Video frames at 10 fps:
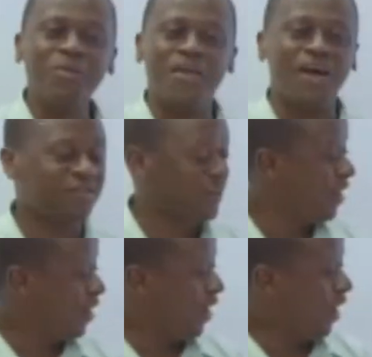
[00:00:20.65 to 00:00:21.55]
with me that
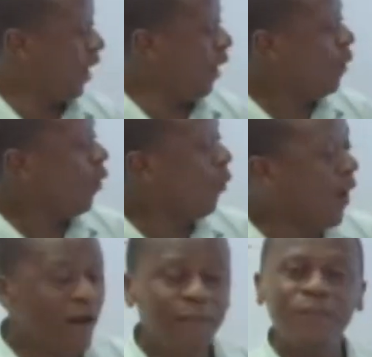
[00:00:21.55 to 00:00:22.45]
uh,
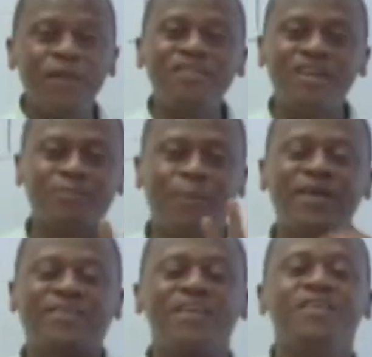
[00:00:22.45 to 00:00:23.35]
one is
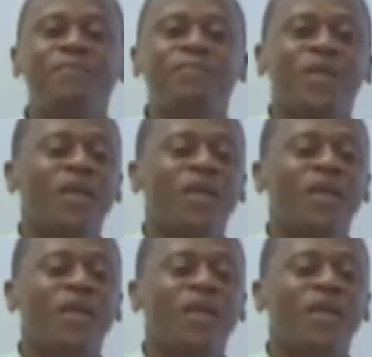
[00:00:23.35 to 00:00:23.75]
expected